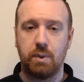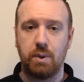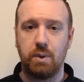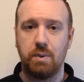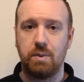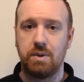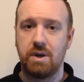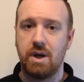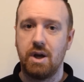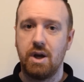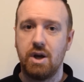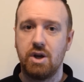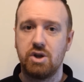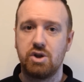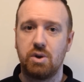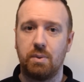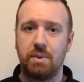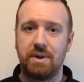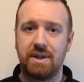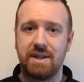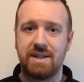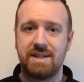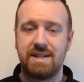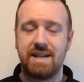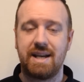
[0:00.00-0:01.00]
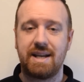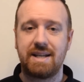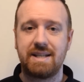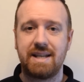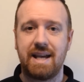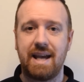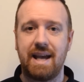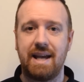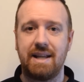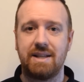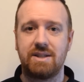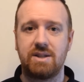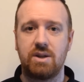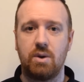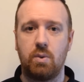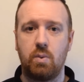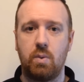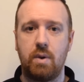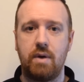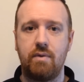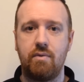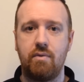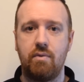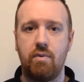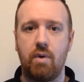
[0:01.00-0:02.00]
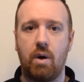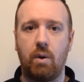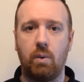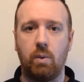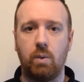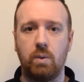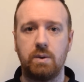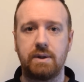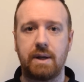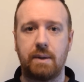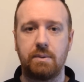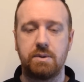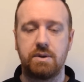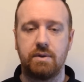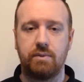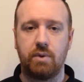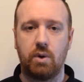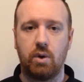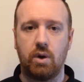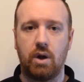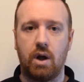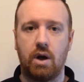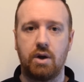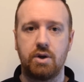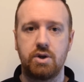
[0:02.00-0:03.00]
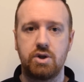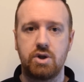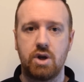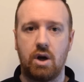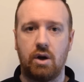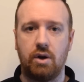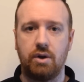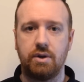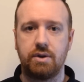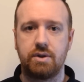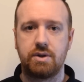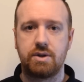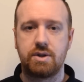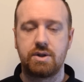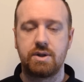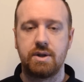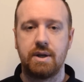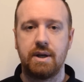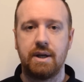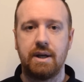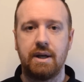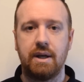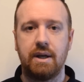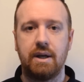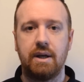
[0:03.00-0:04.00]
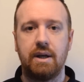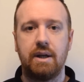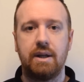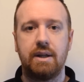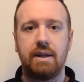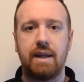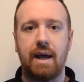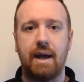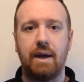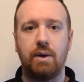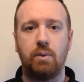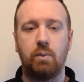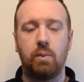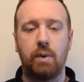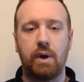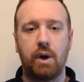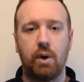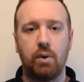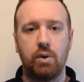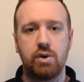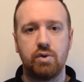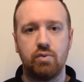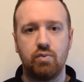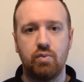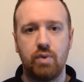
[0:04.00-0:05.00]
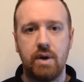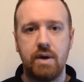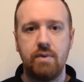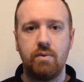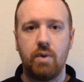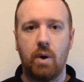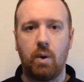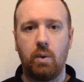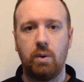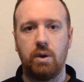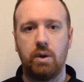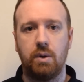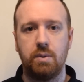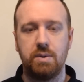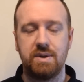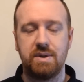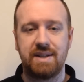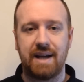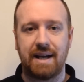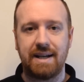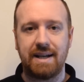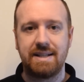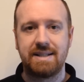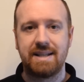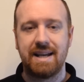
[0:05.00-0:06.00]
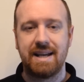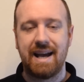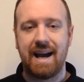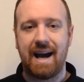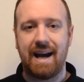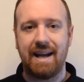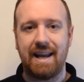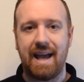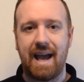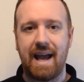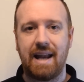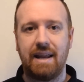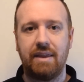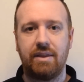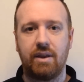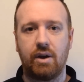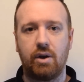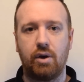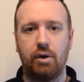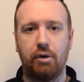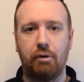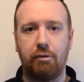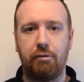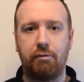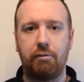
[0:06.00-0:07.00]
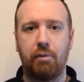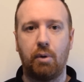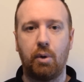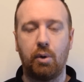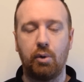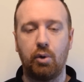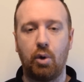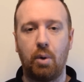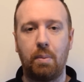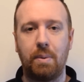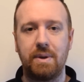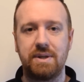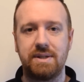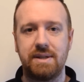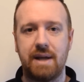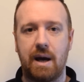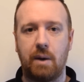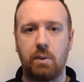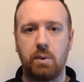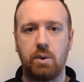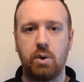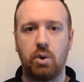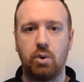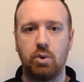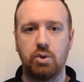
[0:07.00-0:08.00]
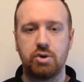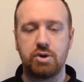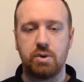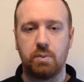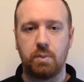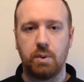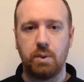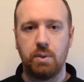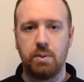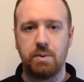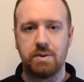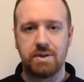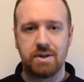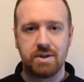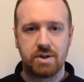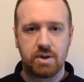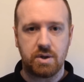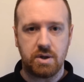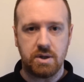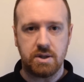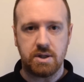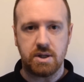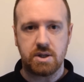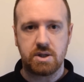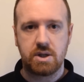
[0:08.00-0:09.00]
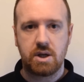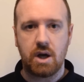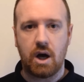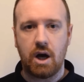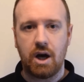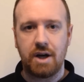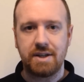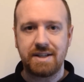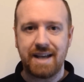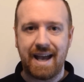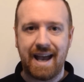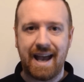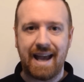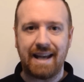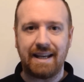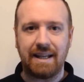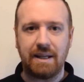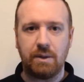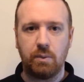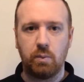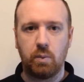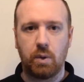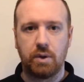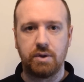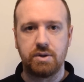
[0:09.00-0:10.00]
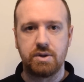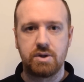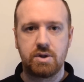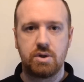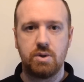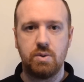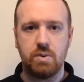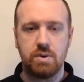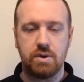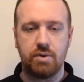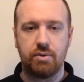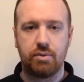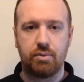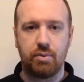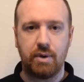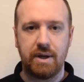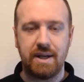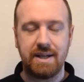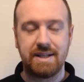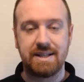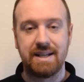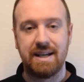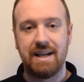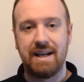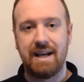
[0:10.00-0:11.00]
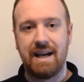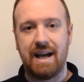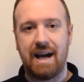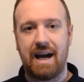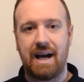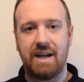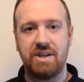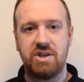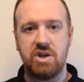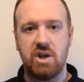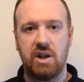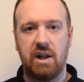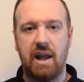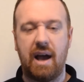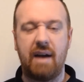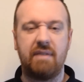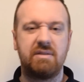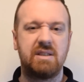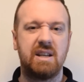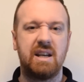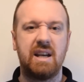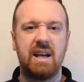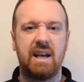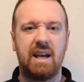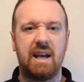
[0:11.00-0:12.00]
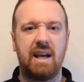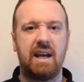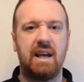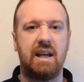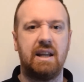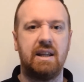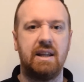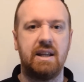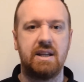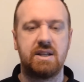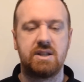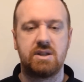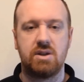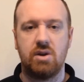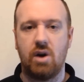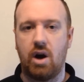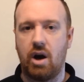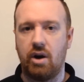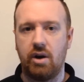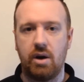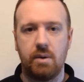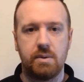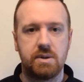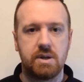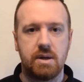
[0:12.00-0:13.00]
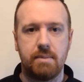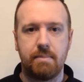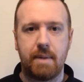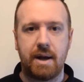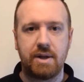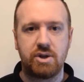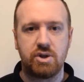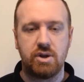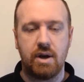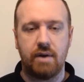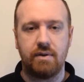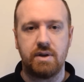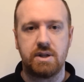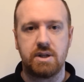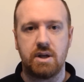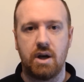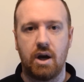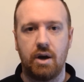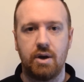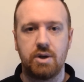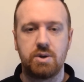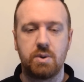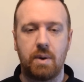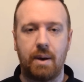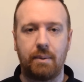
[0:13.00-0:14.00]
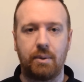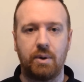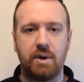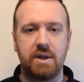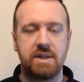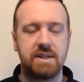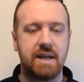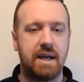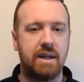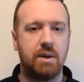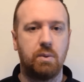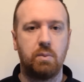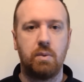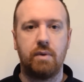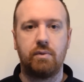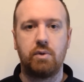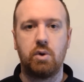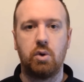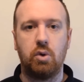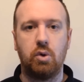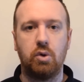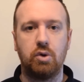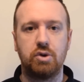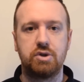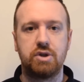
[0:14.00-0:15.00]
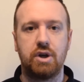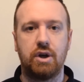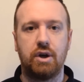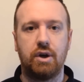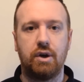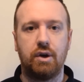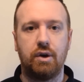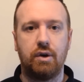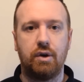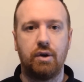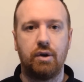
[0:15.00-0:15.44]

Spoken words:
to wound. So with the 6 hits that we've rolled out of all our shots, then we're going to re-roll those dice, and anything on a 4 up has now caused a wound. So you discard any 1s, 2s and 3s, and you're left, in this scenario, it's an imaginary scenario, so I'm going to say that we've caused